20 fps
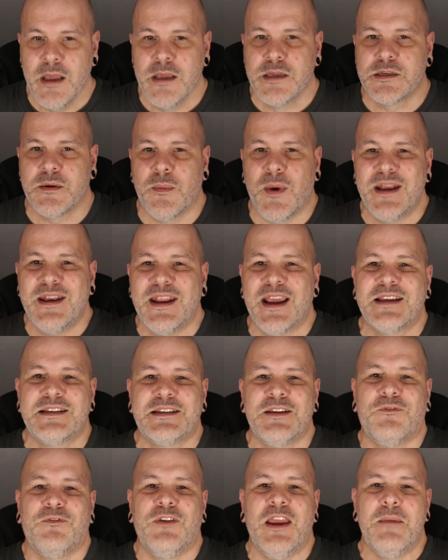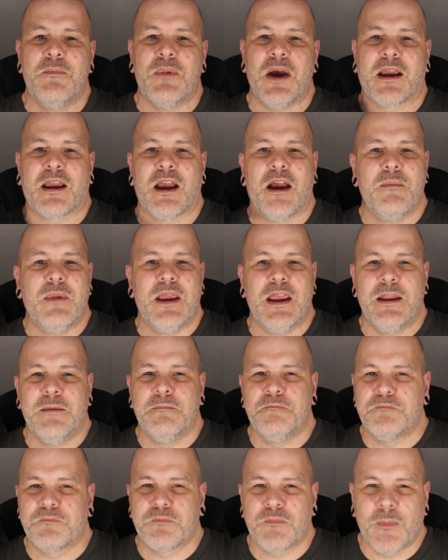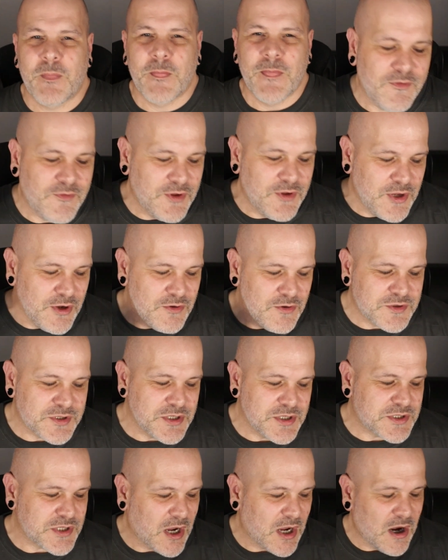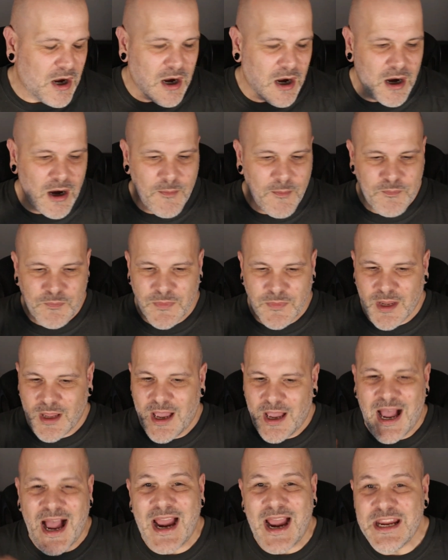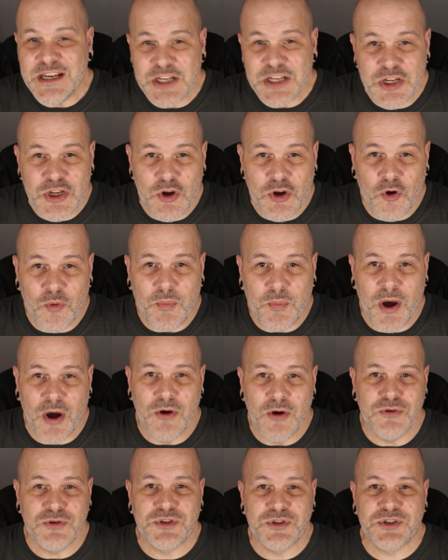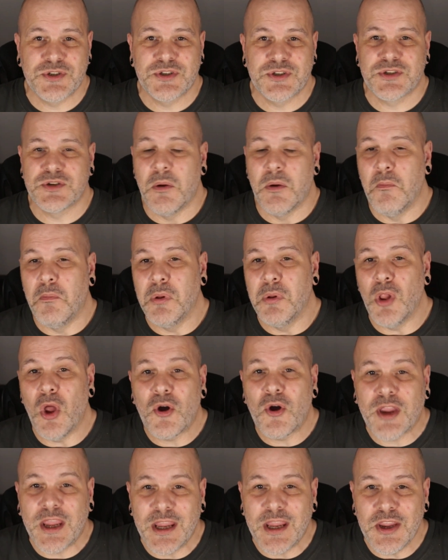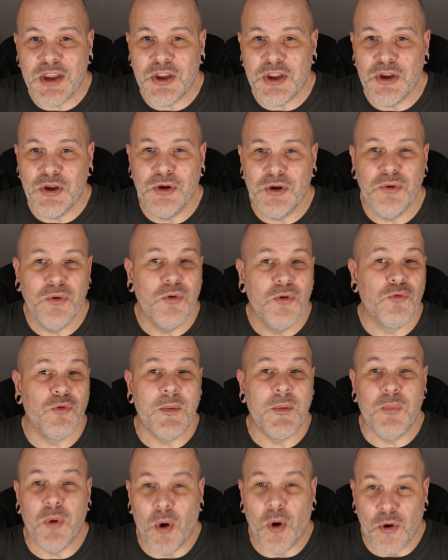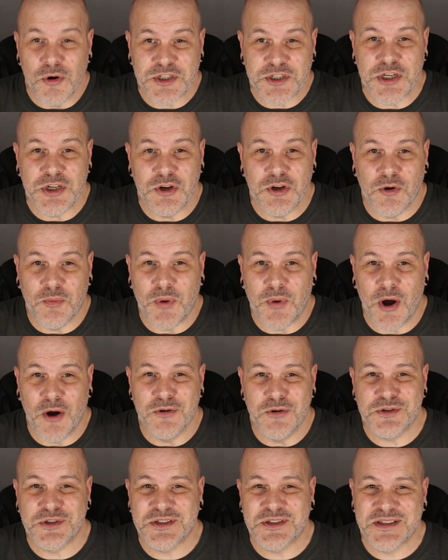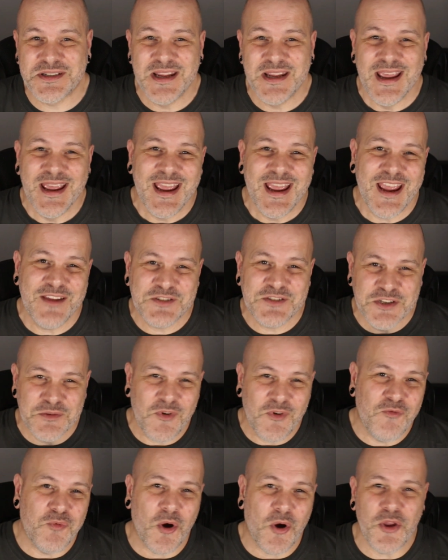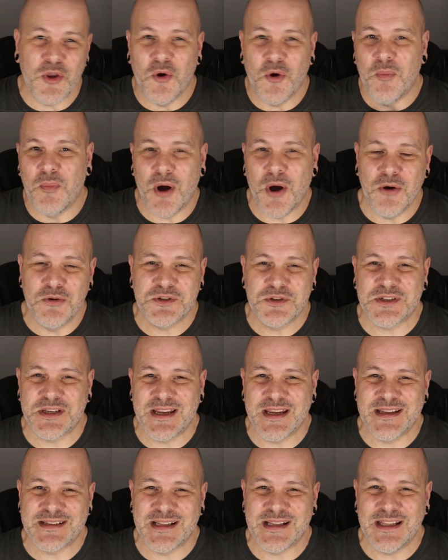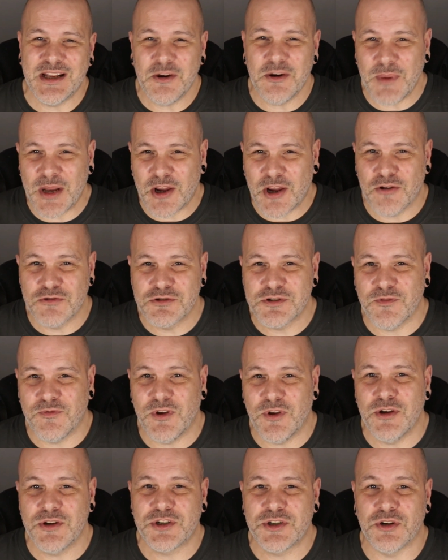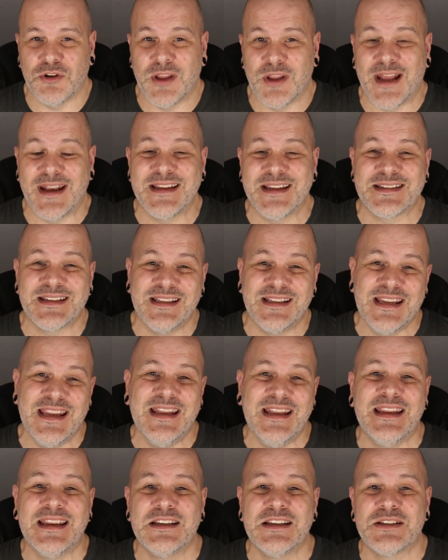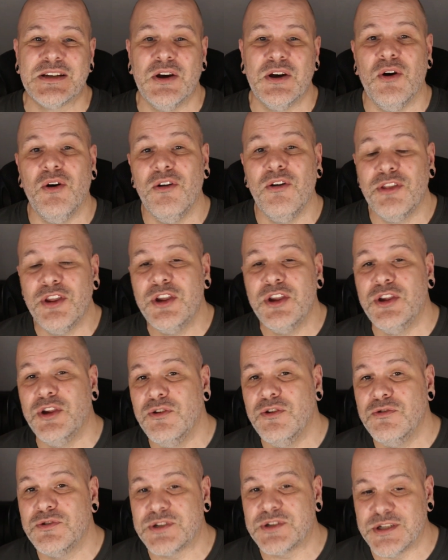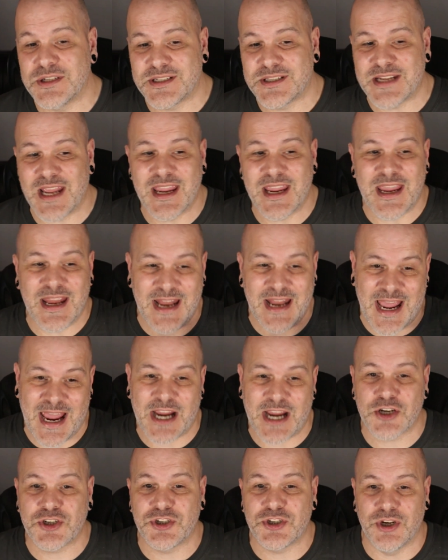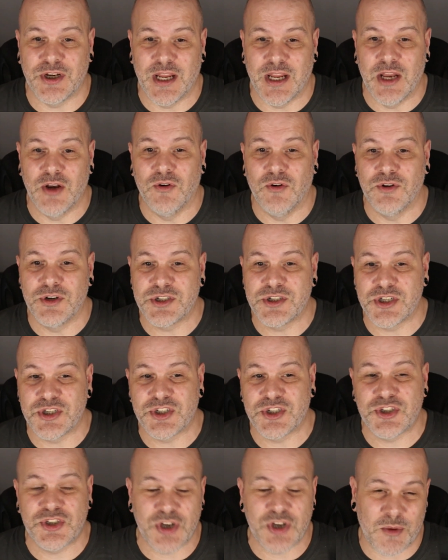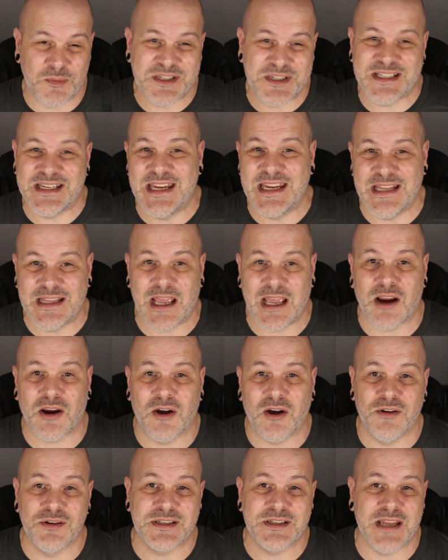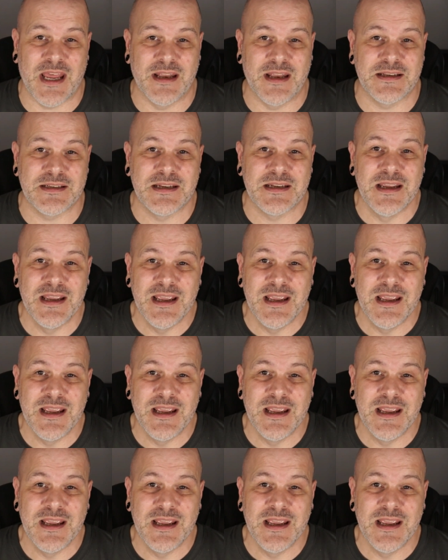So by negative feedback, I mean if users are hiding your posts, blocking you, reporting your posts, if some of what you're posting is a little bit controversial and it's leading to other users taking action in order to stop seeing that content,